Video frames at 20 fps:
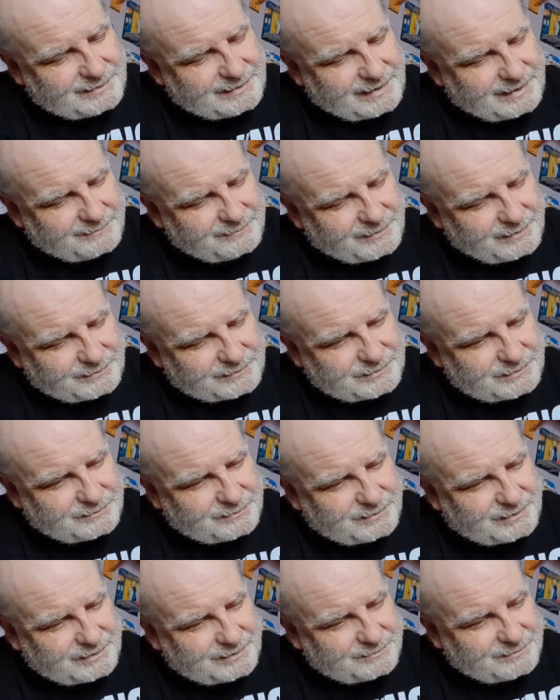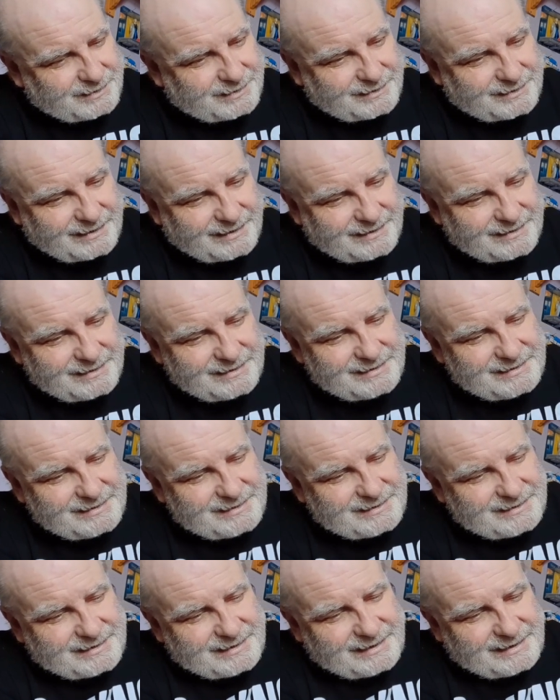I'm not too worried about that.
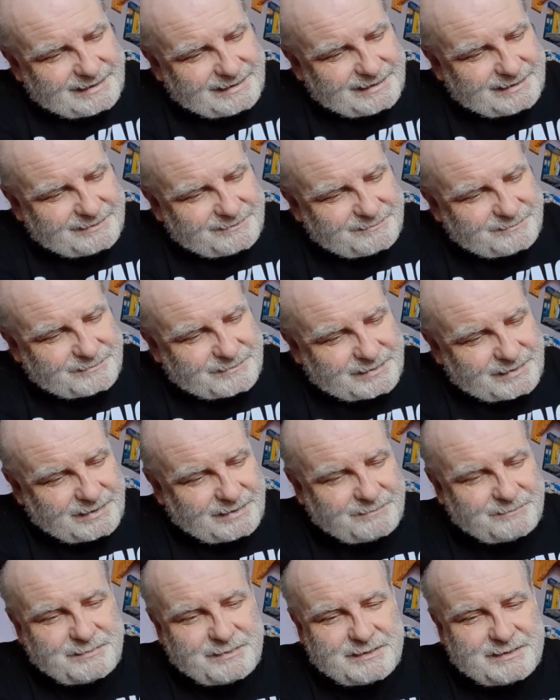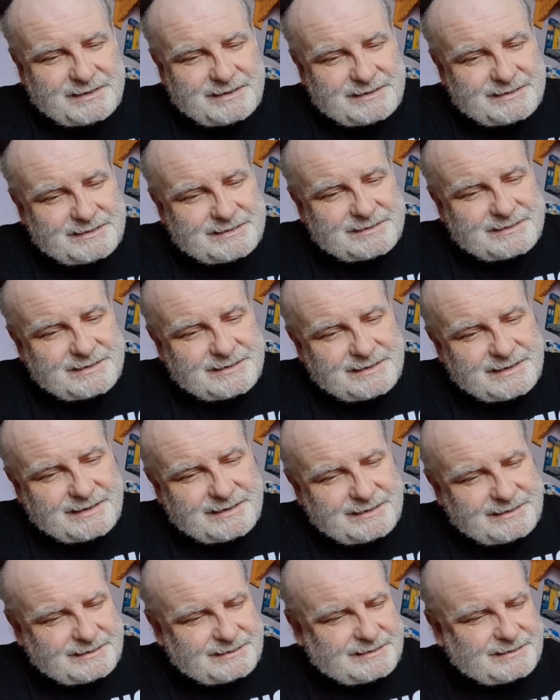But this is a
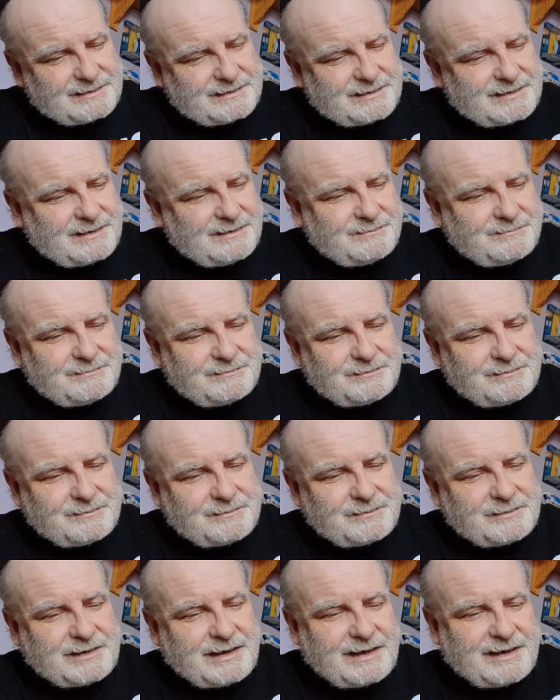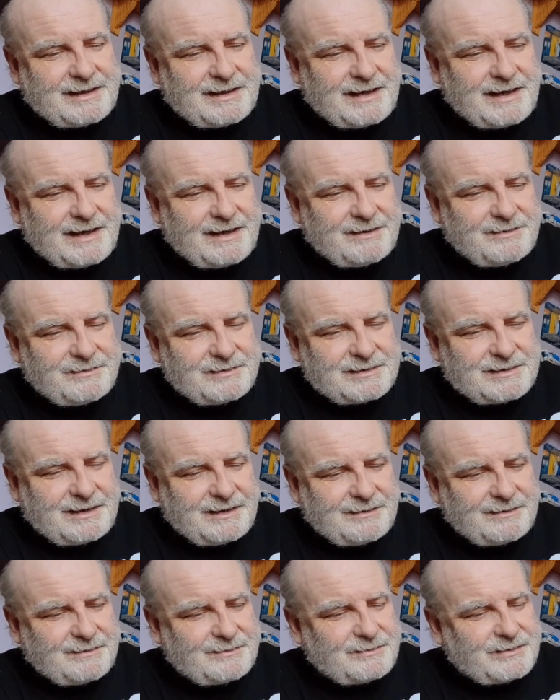nice layout. I always
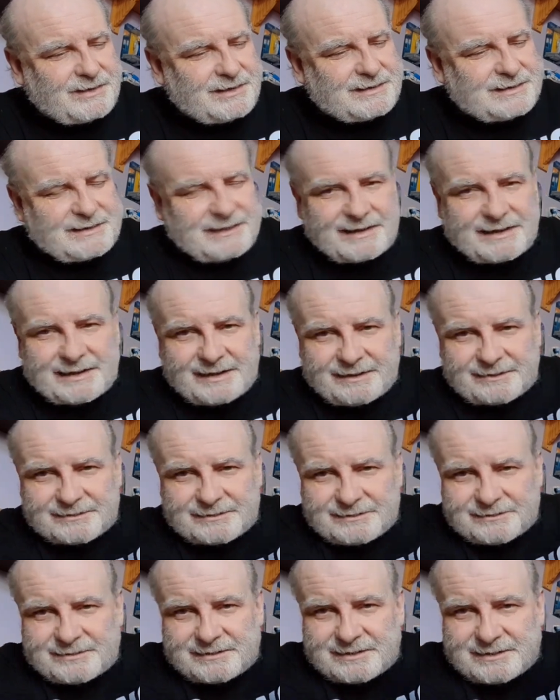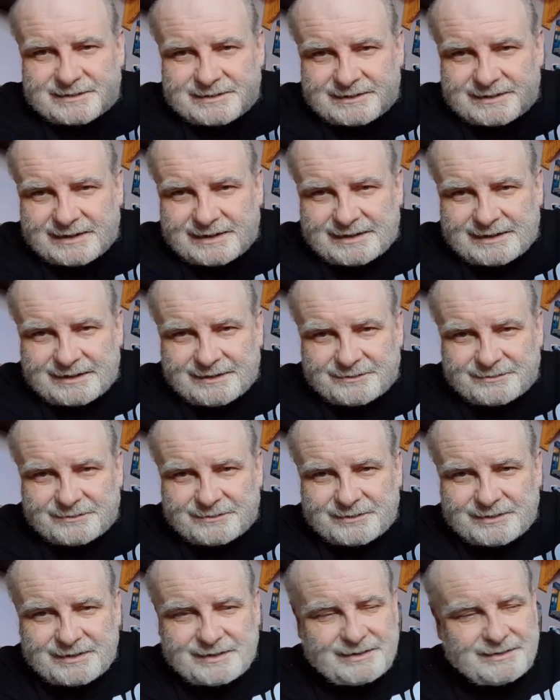like these layouts. Look at this layout
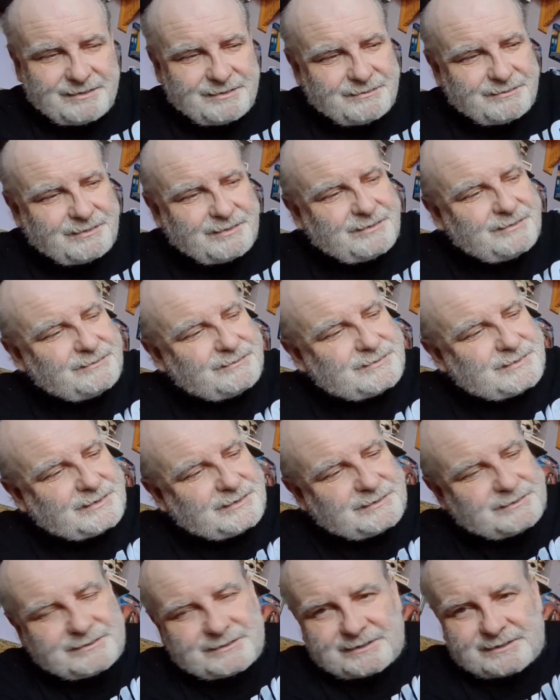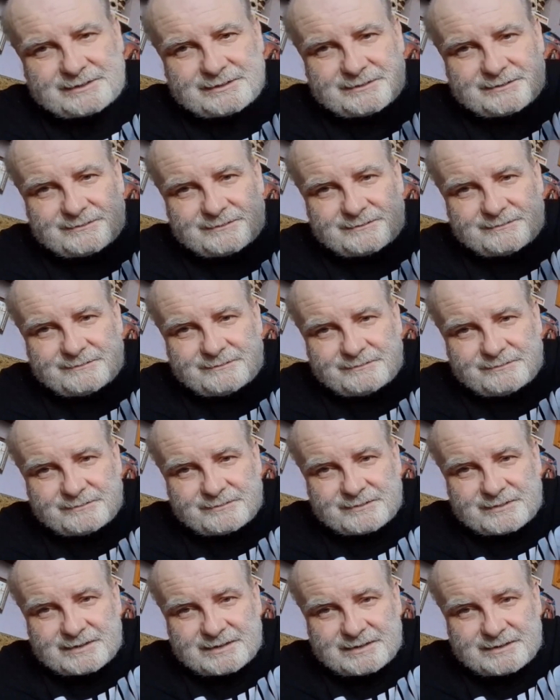that I've done.
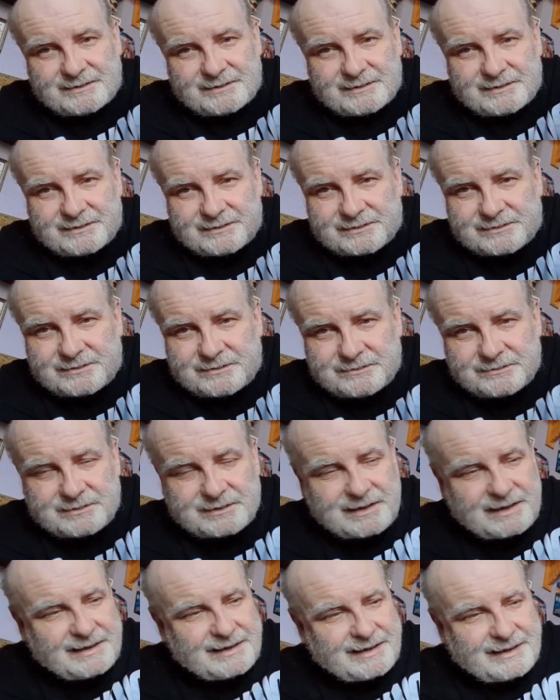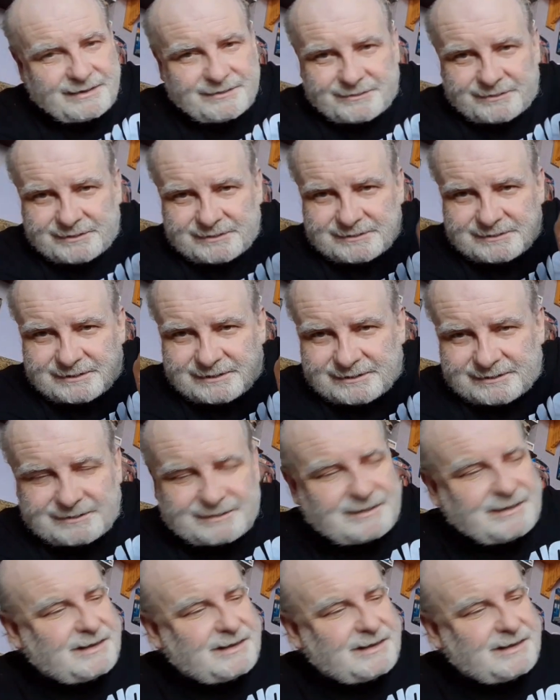It's a good layout, isn't it?